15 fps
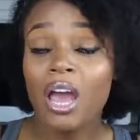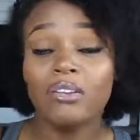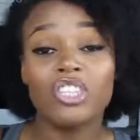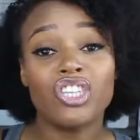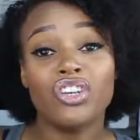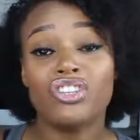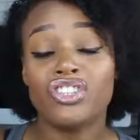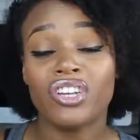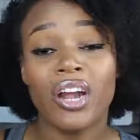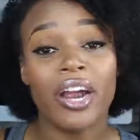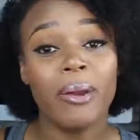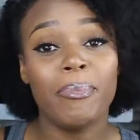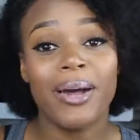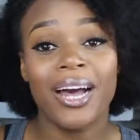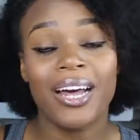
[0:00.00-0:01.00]
So
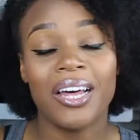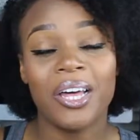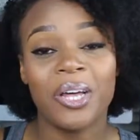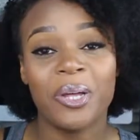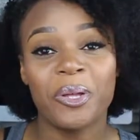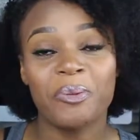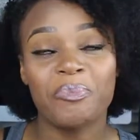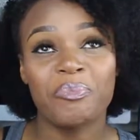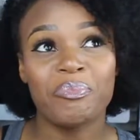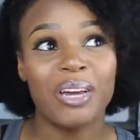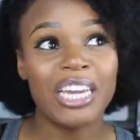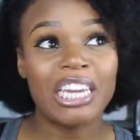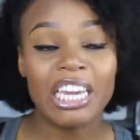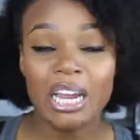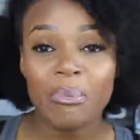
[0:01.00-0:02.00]
sorry,
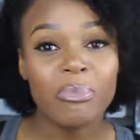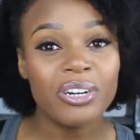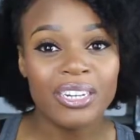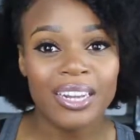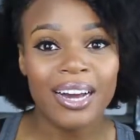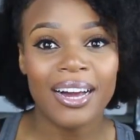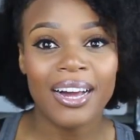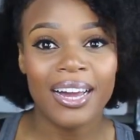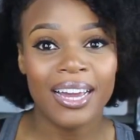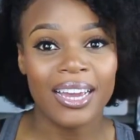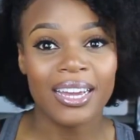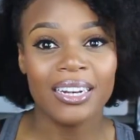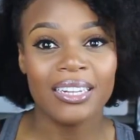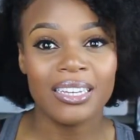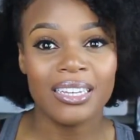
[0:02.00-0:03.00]
my camera
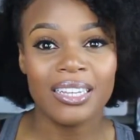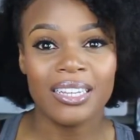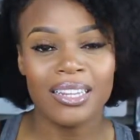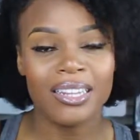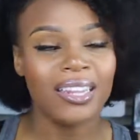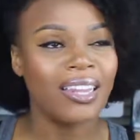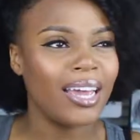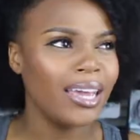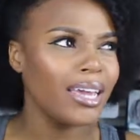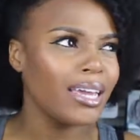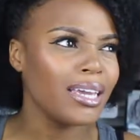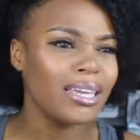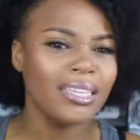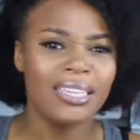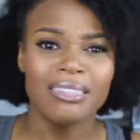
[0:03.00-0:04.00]
died,
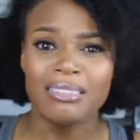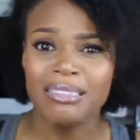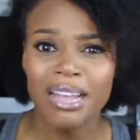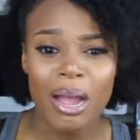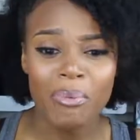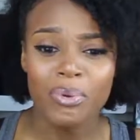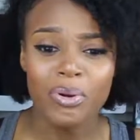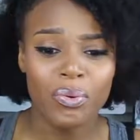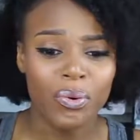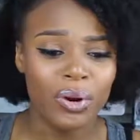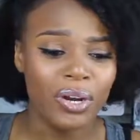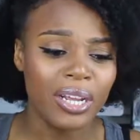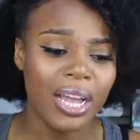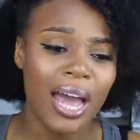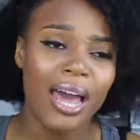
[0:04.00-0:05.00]
like, and stopped recording.